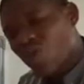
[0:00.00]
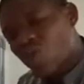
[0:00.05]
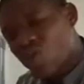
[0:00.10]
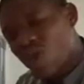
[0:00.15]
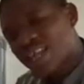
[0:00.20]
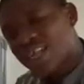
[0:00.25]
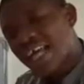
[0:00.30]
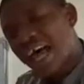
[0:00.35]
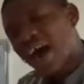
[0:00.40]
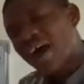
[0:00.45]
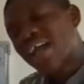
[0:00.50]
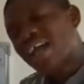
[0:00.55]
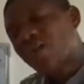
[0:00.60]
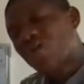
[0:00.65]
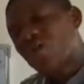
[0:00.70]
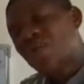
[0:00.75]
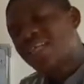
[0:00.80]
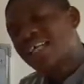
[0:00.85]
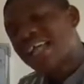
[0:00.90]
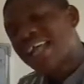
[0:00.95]

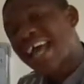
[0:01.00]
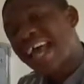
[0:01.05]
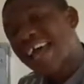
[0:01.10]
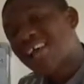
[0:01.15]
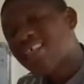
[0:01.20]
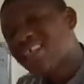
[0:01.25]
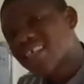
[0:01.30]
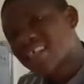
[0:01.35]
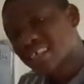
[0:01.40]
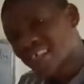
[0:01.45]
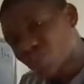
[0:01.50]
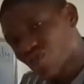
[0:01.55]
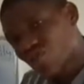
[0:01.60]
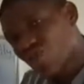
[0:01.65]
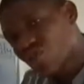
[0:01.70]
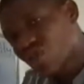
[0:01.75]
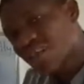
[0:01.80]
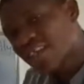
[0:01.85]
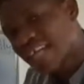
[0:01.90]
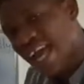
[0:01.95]
with an
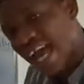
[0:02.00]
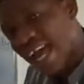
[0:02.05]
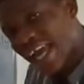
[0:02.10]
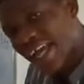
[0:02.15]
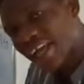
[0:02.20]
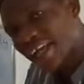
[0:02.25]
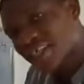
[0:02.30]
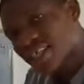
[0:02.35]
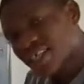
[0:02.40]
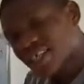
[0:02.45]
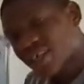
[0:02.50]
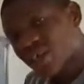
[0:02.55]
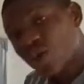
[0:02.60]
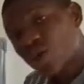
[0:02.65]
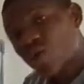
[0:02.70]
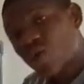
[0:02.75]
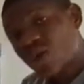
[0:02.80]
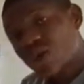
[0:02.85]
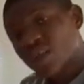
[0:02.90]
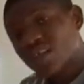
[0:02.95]
ancestral diet,
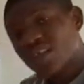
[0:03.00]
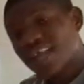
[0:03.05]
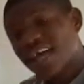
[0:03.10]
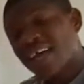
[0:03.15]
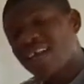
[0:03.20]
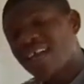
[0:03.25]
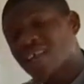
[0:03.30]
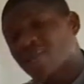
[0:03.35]
that